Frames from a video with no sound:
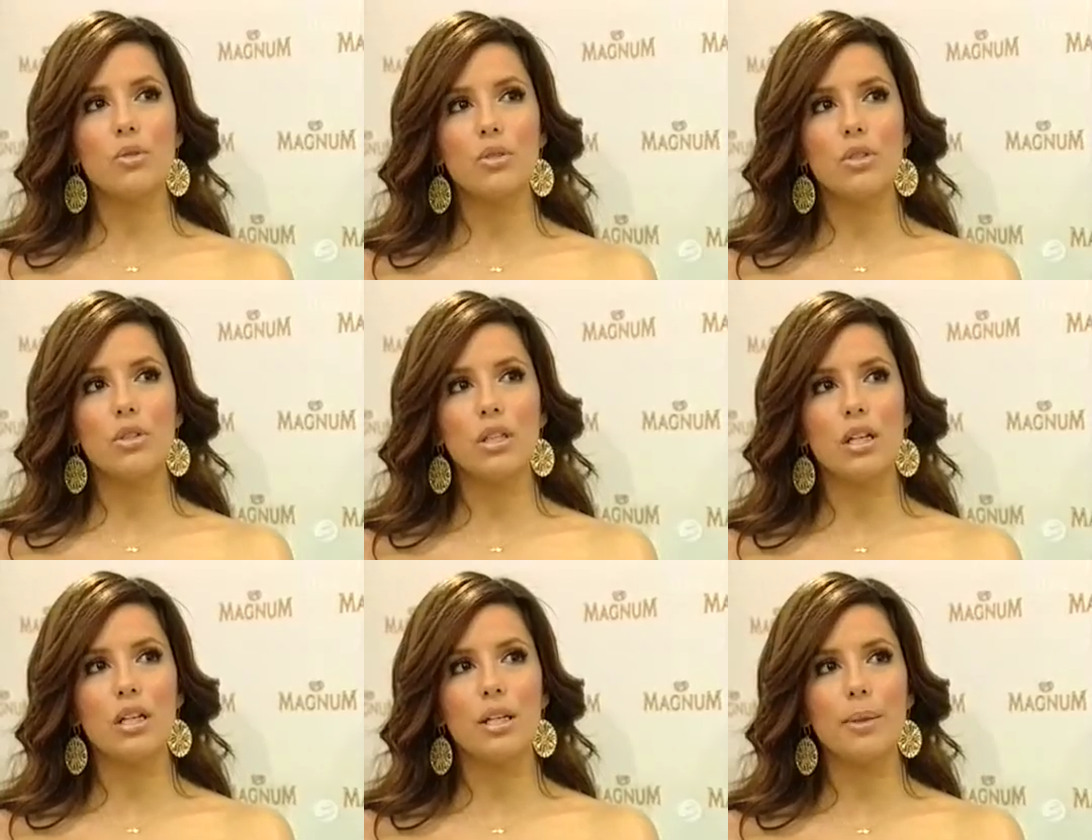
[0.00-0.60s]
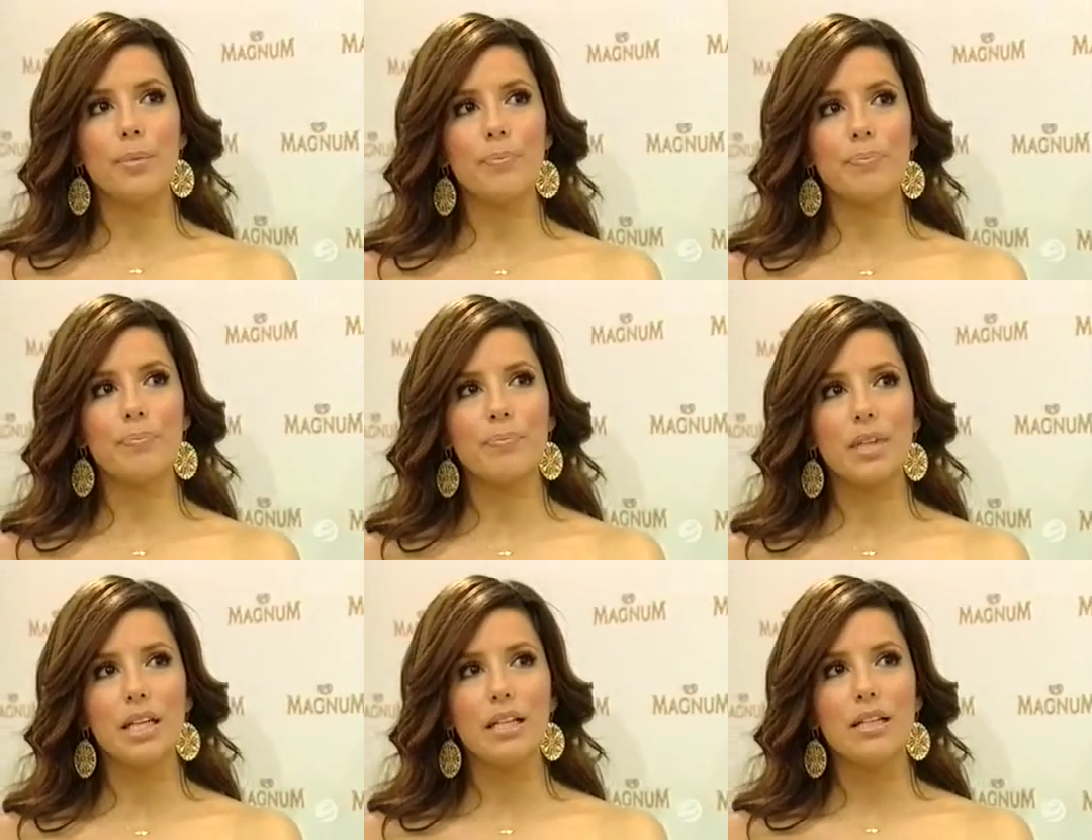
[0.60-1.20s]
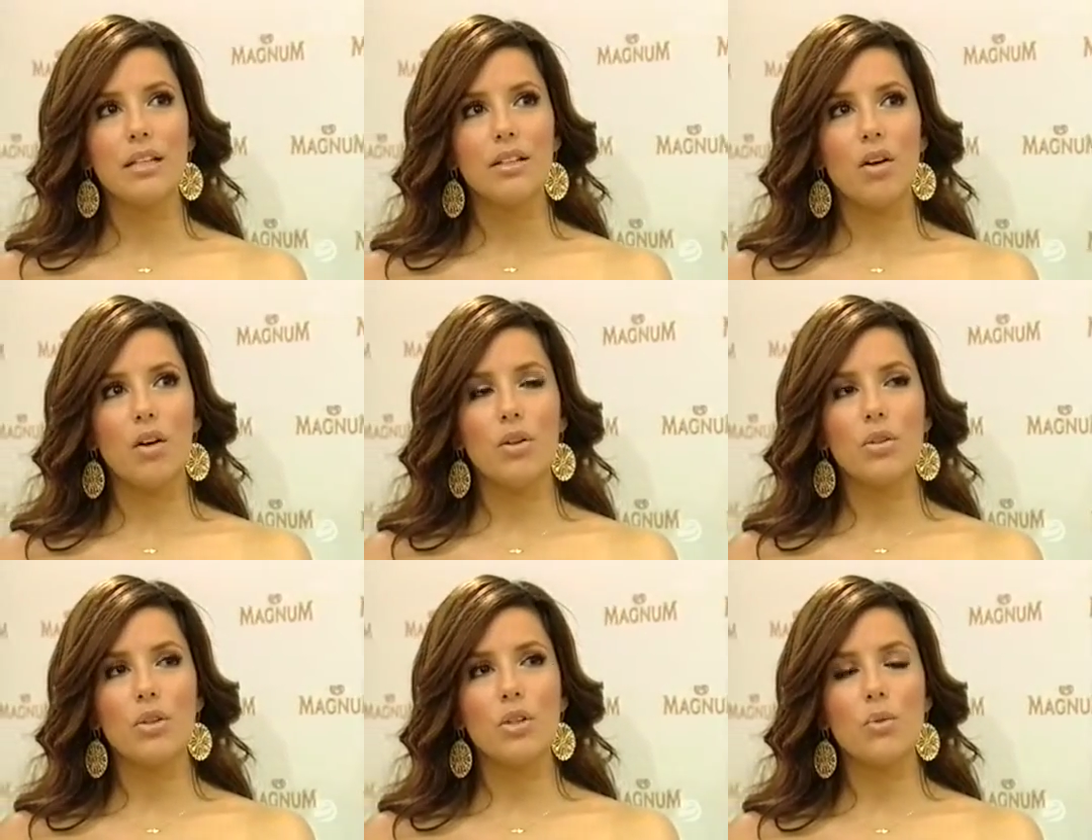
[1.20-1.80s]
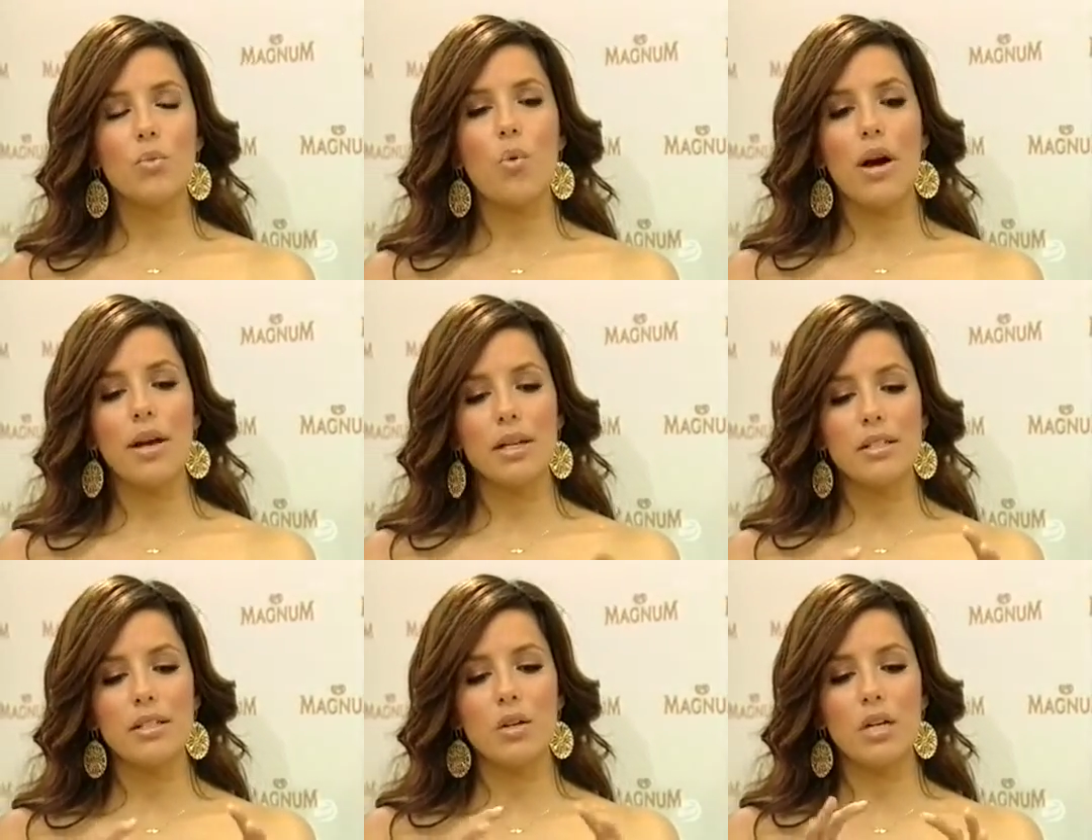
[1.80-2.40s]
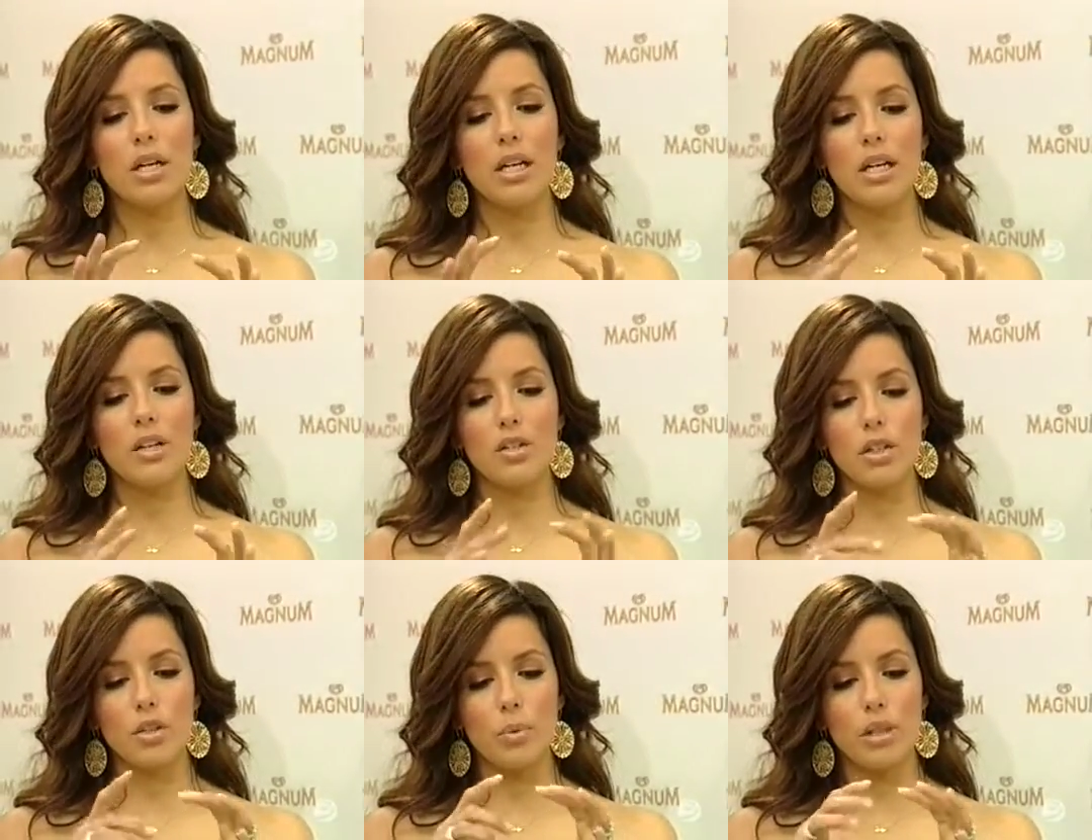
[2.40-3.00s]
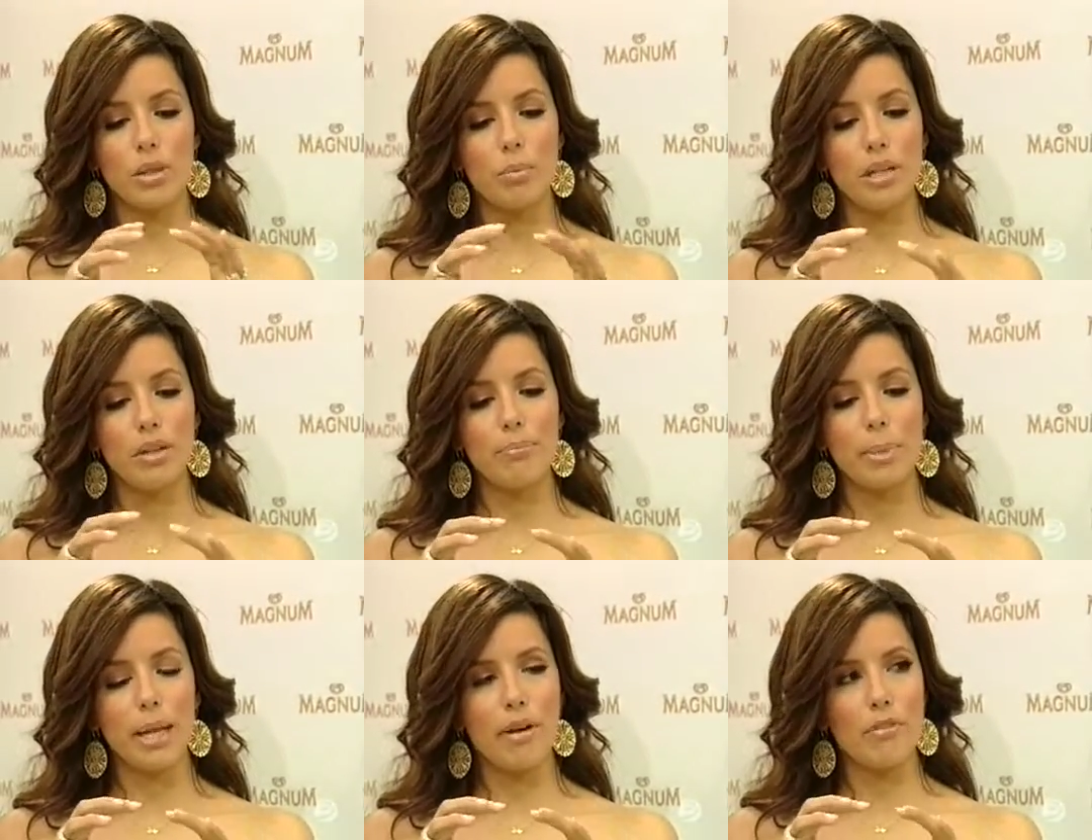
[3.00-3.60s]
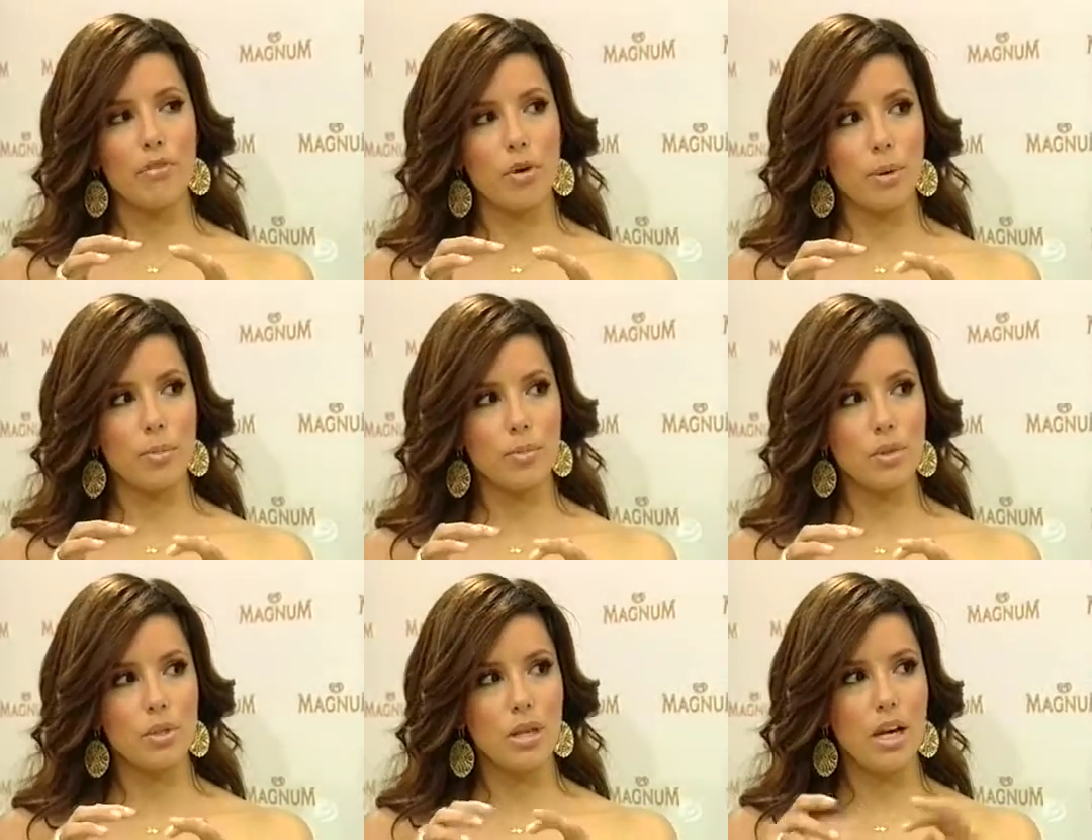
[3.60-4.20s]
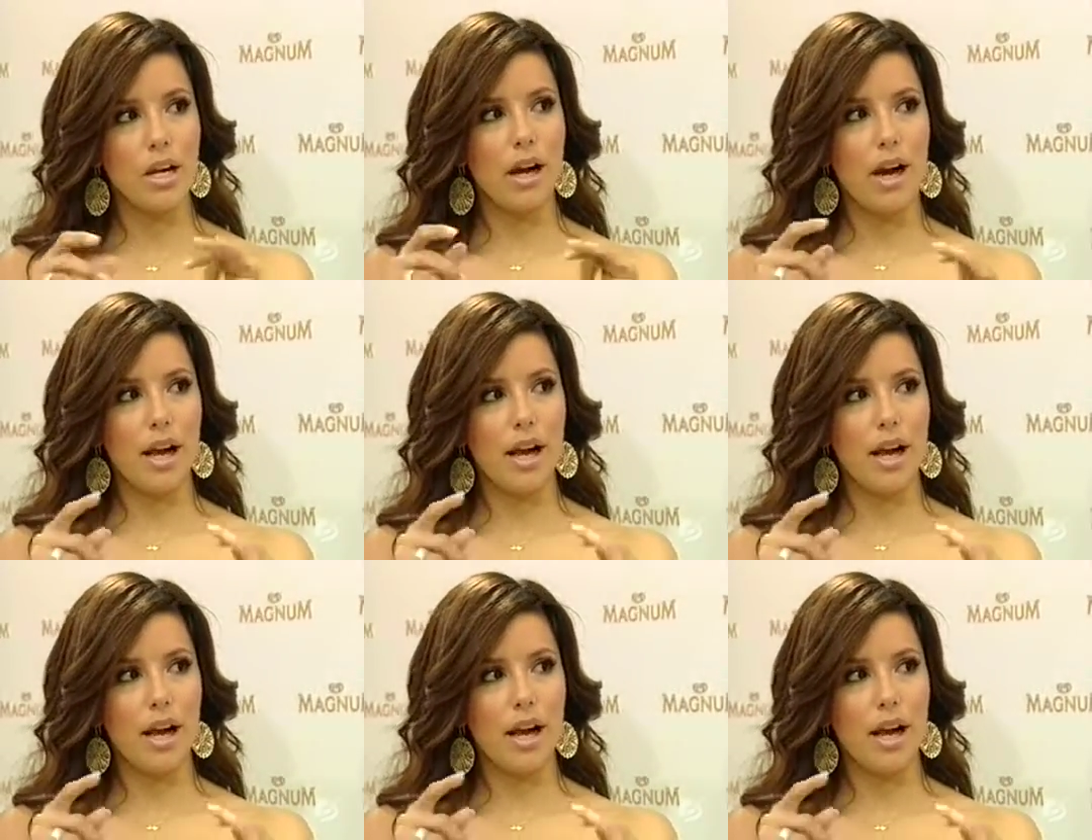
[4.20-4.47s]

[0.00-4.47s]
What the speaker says: shoes. The YSL collection with the big platforms.